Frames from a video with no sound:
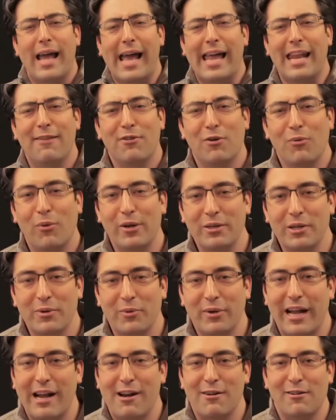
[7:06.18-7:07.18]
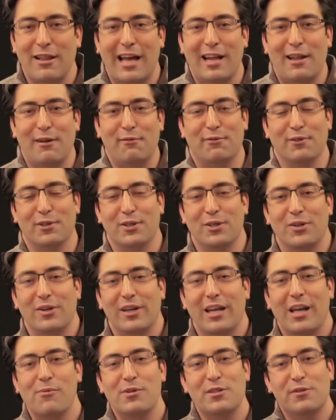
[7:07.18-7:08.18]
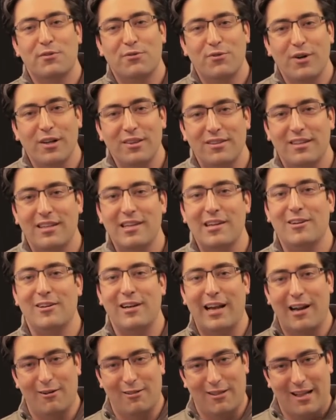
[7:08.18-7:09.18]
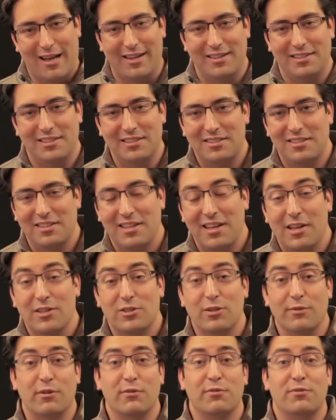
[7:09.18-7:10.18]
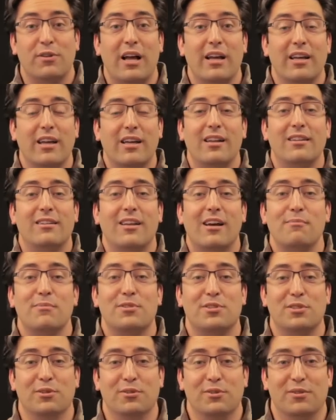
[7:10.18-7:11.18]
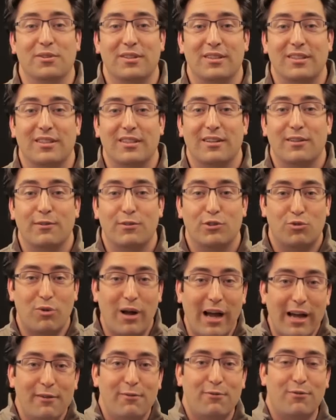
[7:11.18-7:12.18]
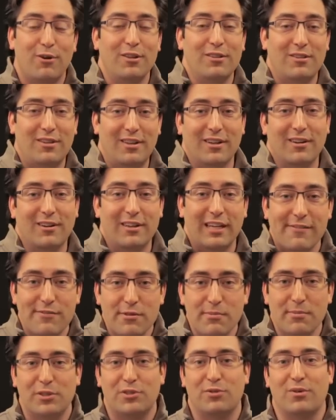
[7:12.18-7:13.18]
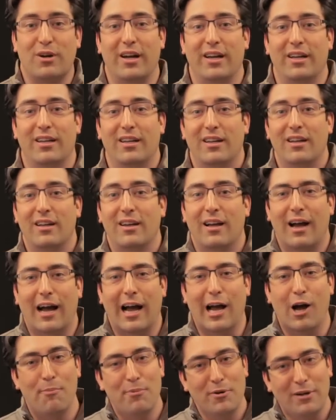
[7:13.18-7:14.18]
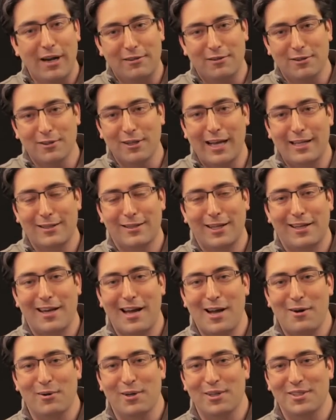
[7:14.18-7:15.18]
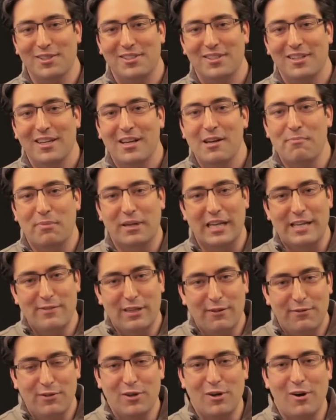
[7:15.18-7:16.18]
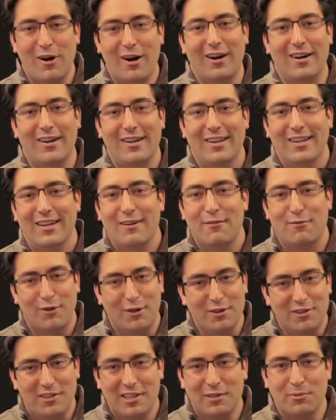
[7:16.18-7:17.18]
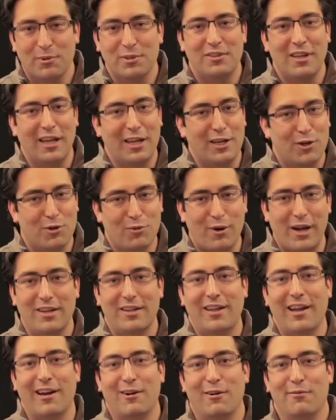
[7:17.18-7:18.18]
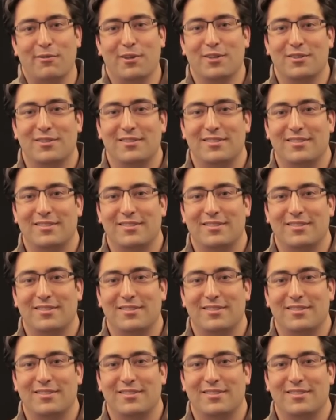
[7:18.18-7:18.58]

and if you're wondering what airline I flew, it was Frontier Airlines. So if you're flying anytime soon, try Frontier. Give them a try. I hope you're not delayed like I was, but even if you are, Frontier will take great care of you.